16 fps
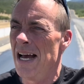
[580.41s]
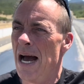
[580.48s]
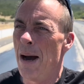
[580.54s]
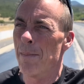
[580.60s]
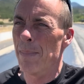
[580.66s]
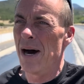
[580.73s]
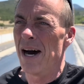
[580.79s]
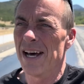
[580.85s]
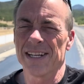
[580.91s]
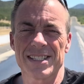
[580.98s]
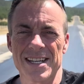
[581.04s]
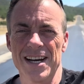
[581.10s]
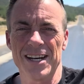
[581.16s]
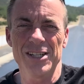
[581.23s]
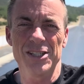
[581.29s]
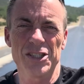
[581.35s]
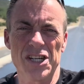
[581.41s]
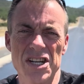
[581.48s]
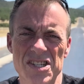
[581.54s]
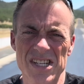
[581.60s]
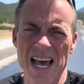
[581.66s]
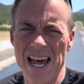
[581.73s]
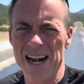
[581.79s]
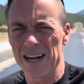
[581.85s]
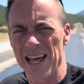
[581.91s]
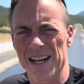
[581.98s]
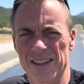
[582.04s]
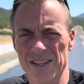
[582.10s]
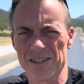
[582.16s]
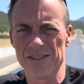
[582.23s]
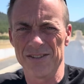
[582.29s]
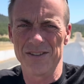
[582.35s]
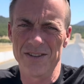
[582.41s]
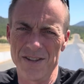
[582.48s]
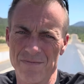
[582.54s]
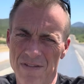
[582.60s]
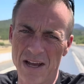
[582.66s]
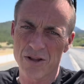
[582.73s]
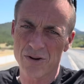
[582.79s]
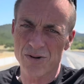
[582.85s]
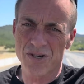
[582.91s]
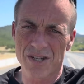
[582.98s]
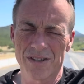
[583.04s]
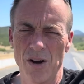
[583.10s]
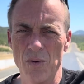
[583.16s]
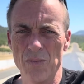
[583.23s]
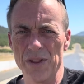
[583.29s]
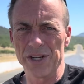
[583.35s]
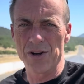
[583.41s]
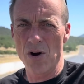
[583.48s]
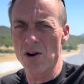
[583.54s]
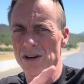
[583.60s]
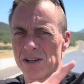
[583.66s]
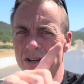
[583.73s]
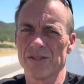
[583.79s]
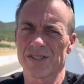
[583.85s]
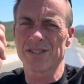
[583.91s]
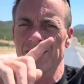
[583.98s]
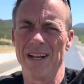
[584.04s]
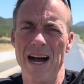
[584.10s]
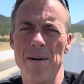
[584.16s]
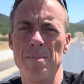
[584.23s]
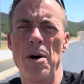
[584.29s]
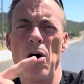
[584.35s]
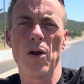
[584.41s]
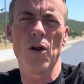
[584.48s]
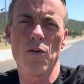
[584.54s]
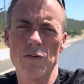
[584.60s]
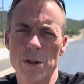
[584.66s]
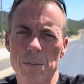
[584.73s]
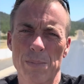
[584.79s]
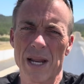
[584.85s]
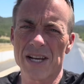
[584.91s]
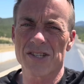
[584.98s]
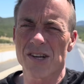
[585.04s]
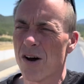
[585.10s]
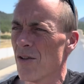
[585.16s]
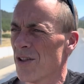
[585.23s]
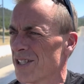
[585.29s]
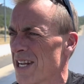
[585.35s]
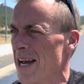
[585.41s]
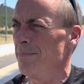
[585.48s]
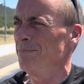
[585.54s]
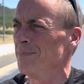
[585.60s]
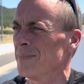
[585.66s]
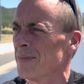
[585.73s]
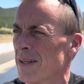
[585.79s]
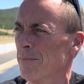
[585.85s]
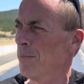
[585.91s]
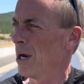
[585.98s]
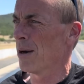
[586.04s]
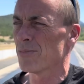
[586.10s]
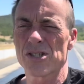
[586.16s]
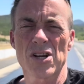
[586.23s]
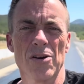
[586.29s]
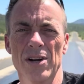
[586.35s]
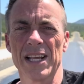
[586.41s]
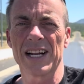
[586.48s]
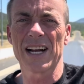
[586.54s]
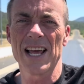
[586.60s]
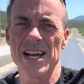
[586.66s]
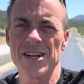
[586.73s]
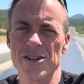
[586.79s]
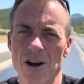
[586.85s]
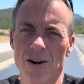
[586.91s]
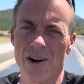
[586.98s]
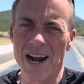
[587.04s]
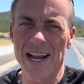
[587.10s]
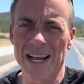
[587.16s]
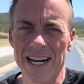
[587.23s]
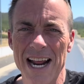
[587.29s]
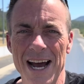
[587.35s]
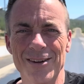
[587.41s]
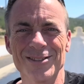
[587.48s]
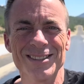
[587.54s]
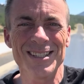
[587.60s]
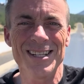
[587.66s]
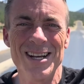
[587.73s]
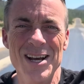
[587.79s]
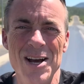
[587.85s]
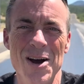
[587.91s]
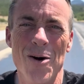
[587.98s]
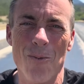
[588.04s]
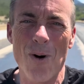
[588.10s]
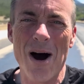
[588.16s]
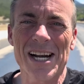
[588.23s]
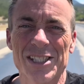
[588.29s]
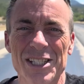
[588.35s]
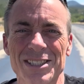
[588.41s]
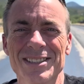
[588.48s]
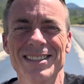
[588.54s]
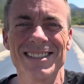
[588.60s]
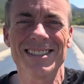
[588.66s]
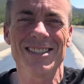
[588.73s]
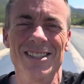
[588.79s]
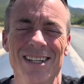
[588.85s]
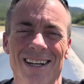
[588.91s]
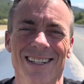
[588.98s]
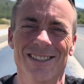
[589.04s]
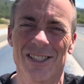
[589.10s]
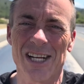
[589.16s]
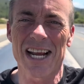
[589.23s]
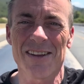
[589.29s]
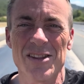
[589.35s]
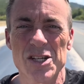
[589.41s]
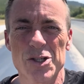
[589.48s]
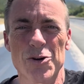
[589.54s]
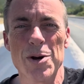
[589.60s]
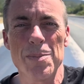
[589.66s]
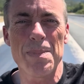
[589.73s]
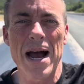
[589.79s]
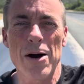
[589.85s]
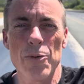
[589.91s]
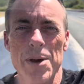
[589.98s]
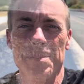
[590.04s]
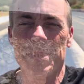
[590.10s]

but she's kind of like the feathers on the dart because I'm all over the place all the time. But I'm certainly glad y'all are hanging out, watching, checking this trip out with